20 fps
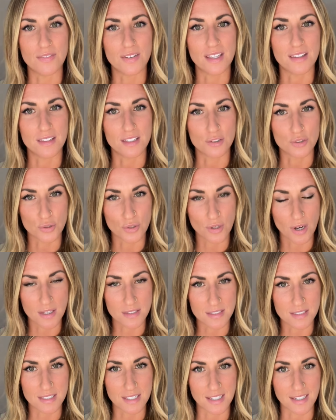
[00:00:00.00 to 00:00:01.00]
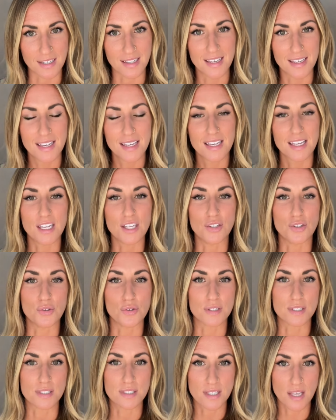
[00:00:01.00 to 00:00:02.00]
and the trusting in
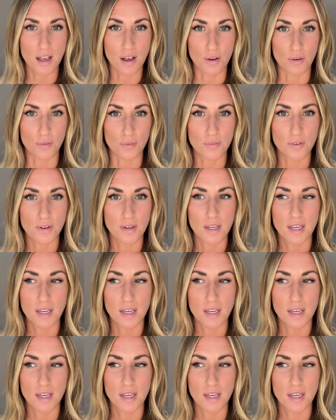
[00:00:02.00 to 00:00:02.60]
yourself